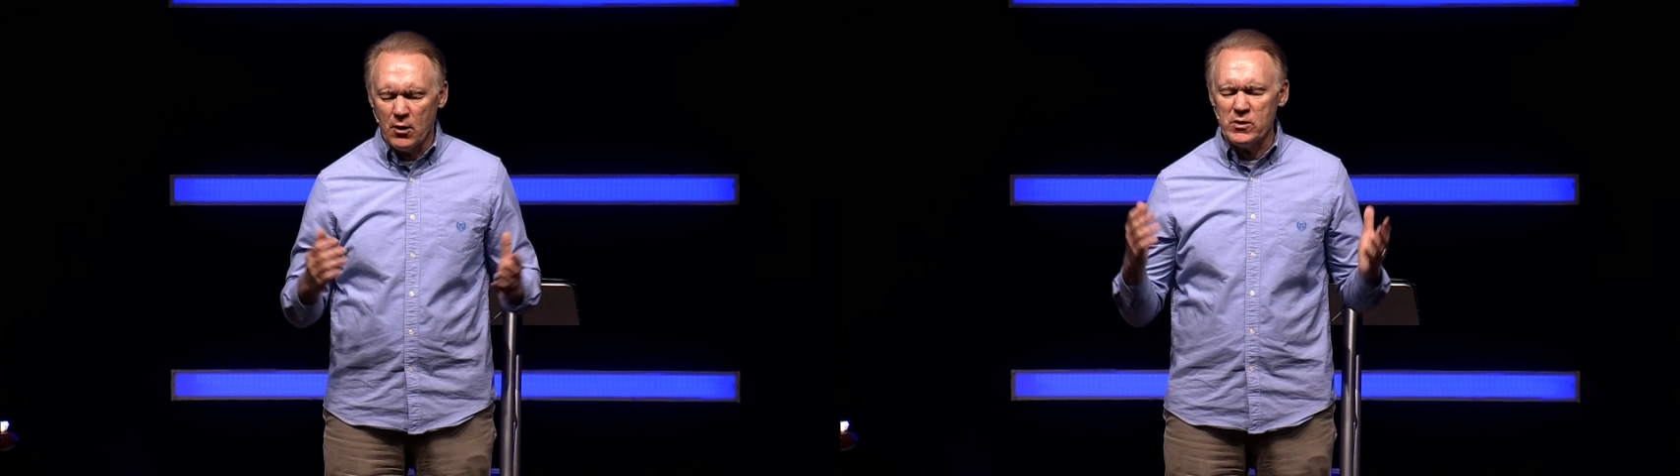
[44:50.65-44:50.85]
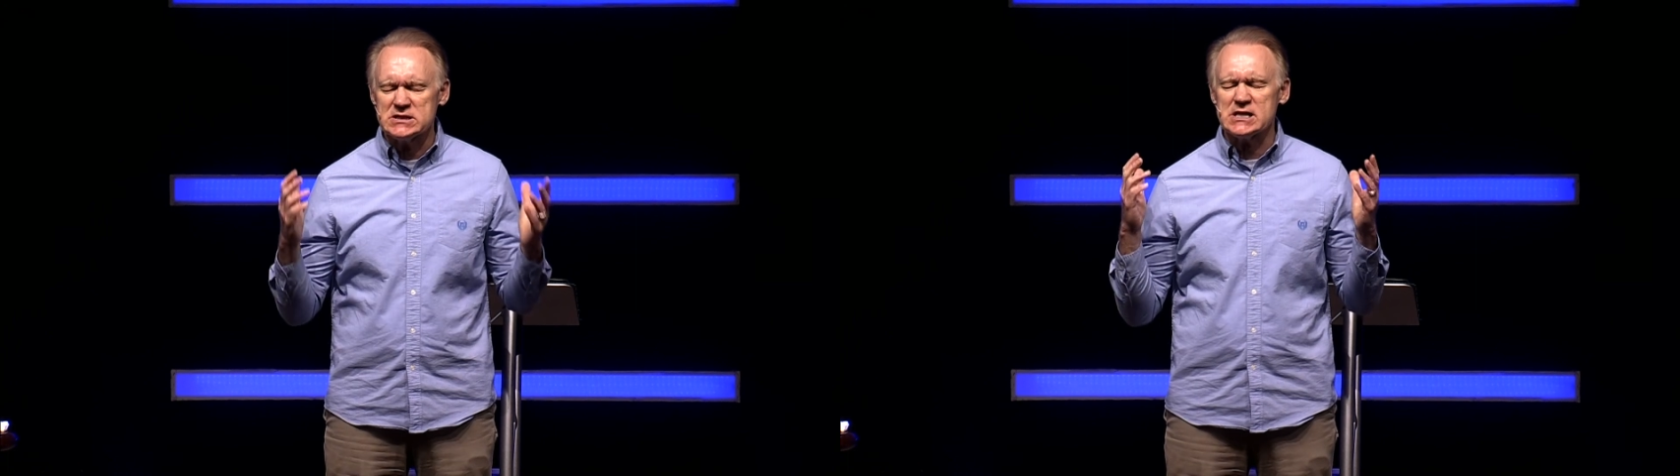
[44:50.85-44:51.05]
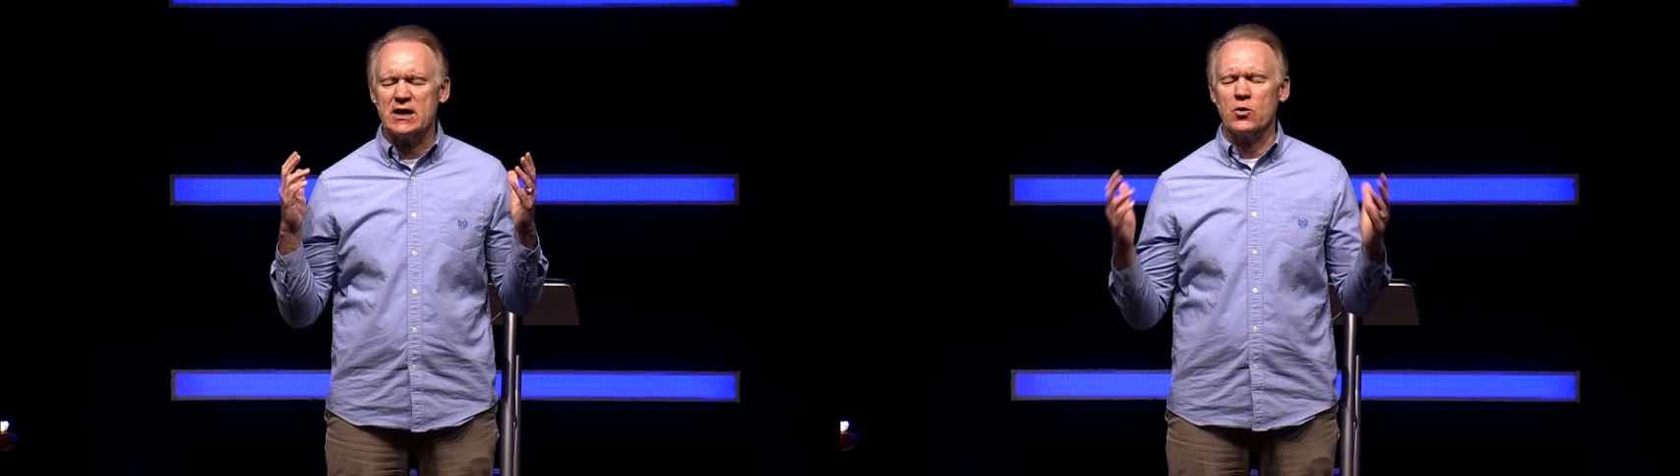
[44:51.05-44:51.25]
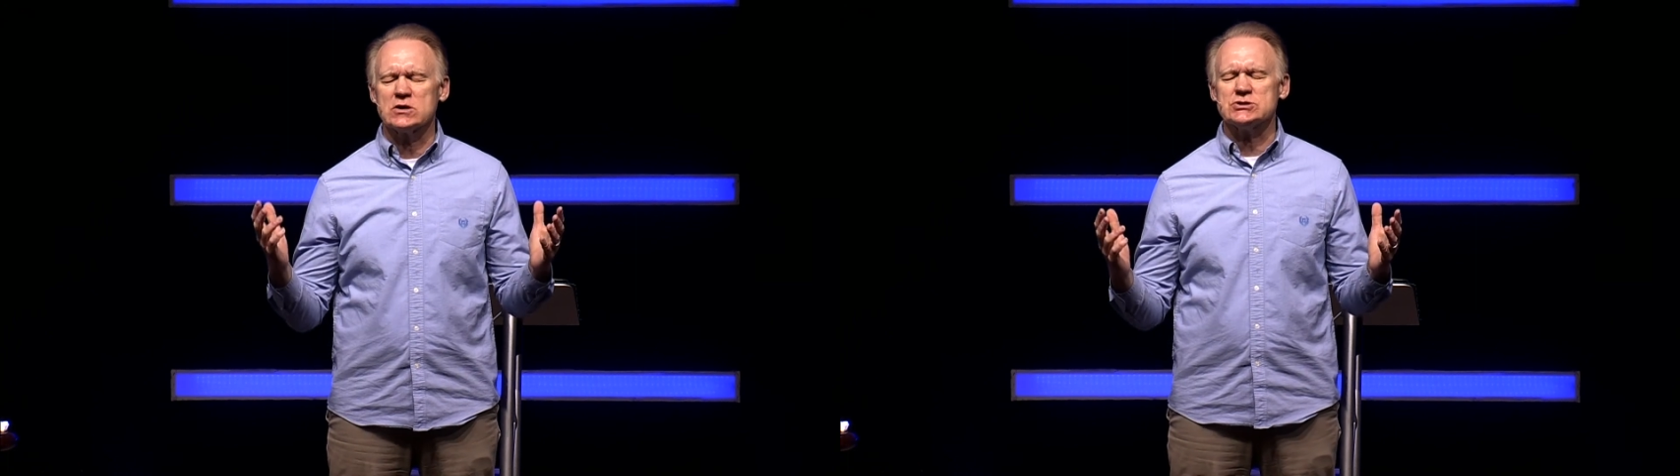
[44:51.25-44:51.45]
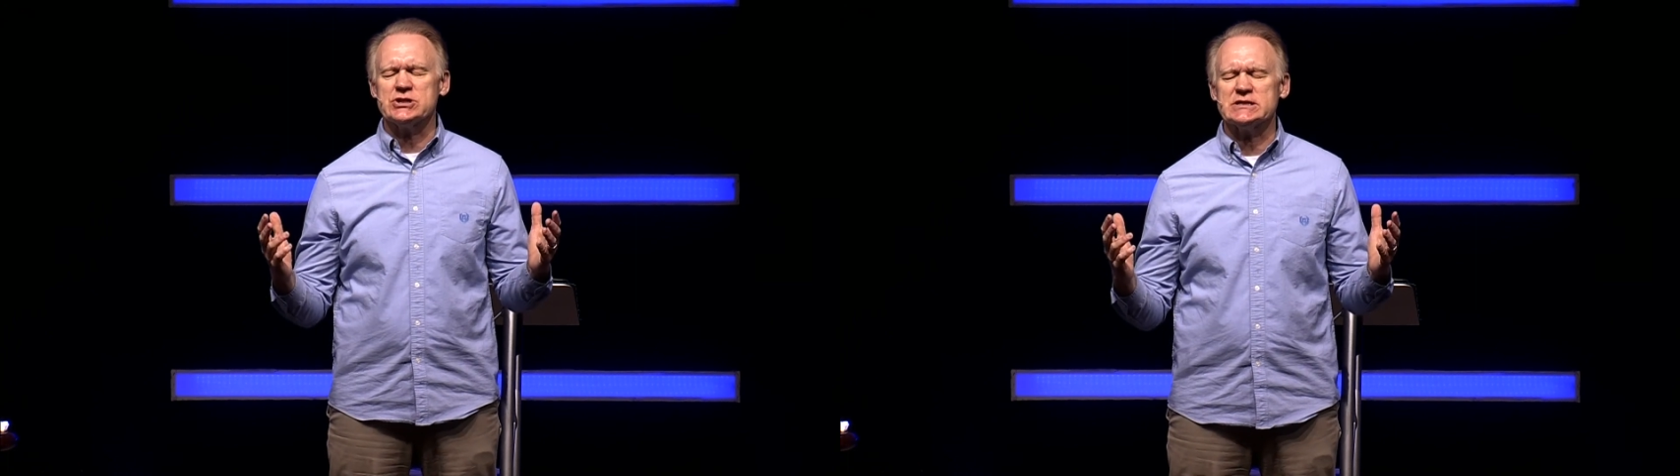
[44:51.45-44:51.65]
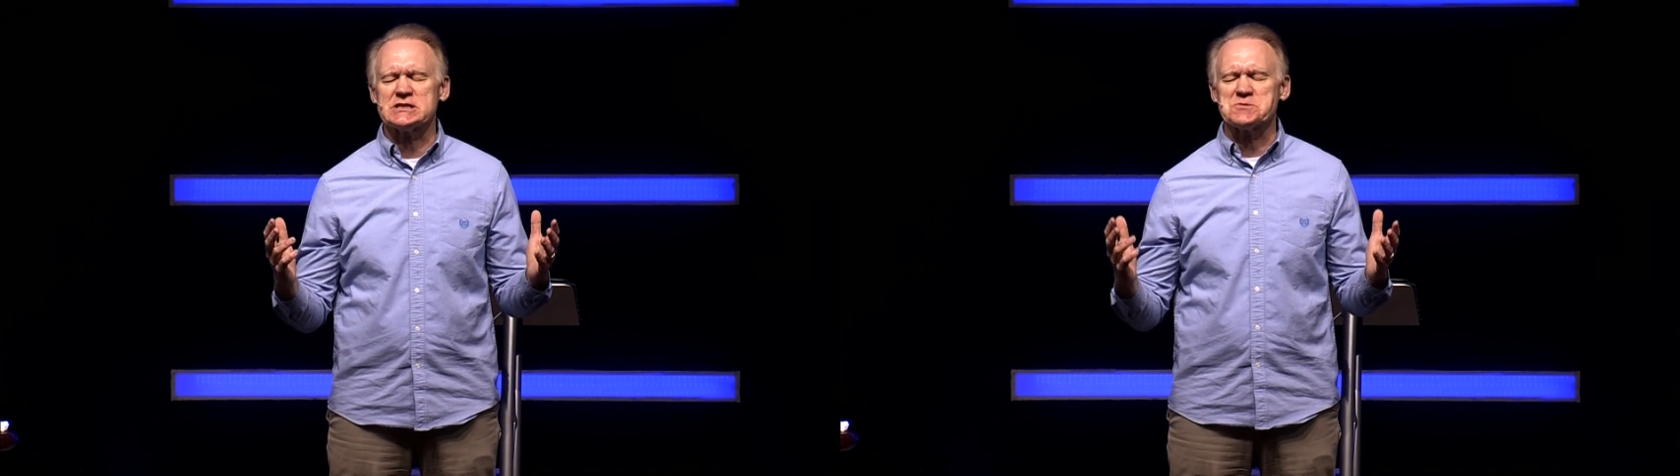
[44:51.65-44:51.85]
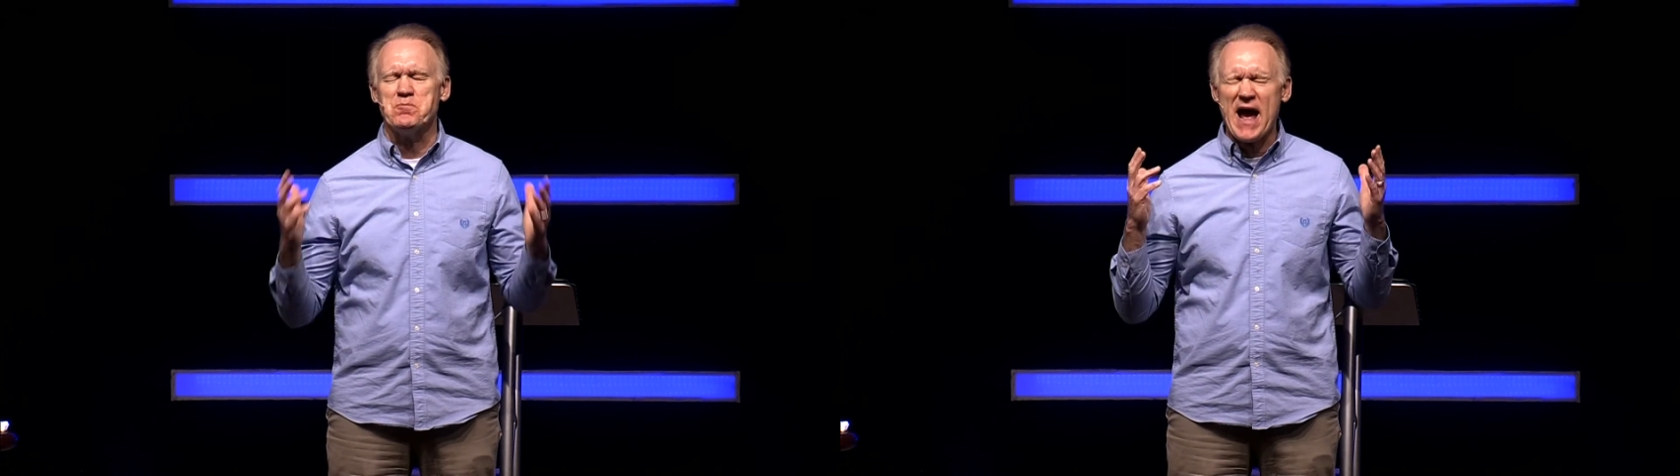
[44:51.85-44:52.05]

And we say, Lord Jesus,